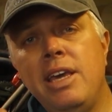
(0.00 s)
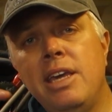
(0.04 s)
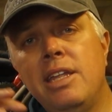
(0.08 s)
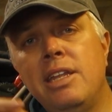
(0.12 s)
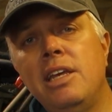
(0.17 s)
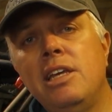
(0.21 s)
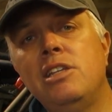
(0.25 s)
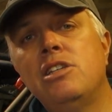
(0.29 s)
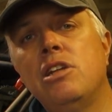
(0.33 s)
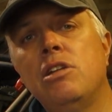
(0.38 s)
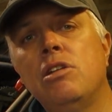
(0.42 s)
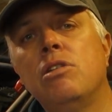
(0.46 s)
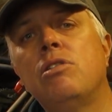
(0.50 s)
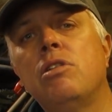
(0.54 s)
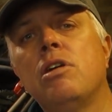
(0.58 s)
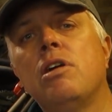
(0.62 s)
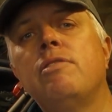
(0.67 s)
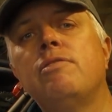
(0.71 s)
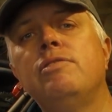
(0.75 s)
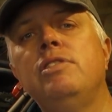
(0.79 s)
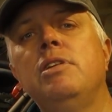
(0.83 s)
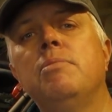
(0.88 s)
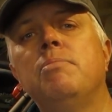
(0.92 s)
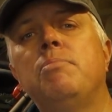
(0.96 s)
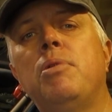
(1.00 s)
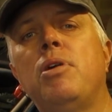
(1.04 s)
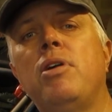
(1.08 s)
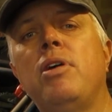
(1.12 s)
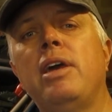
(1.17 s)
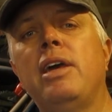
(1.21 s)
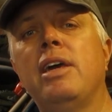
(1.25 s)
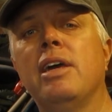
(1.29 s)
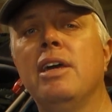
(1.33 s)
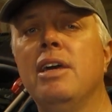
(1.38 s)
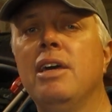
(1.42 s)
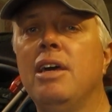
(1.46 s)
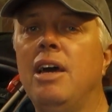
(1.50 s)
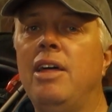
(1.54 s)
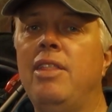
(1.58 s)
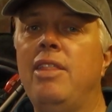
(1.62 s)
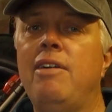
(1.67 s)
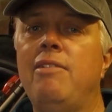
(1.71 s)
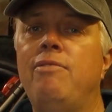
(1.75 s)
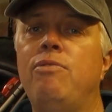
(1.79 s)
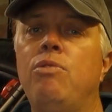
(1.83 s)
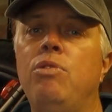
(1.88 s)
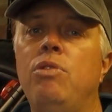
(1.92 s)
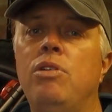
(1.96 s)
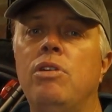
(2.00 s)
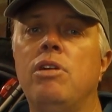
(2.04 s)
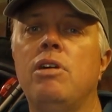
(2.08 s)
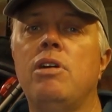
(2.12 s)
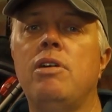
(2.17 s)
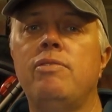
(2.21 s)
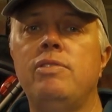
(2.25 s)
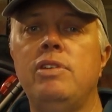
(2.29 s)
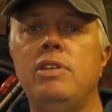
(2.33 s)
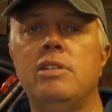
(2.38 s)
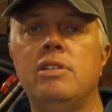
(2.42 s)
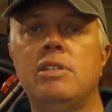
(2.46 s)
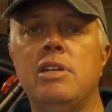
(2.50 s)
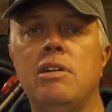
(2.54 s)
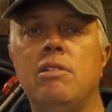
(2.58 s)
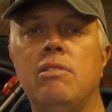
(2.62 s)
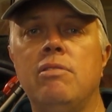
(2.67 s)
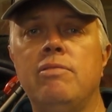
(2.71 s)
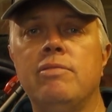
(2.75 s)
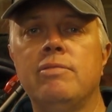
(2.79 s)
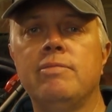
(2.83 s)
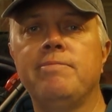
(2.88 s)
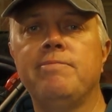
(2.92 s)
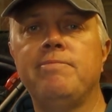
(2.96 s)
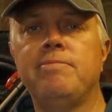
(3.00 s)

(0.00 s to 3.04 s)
You need to look after your bike and therefore look after yourself.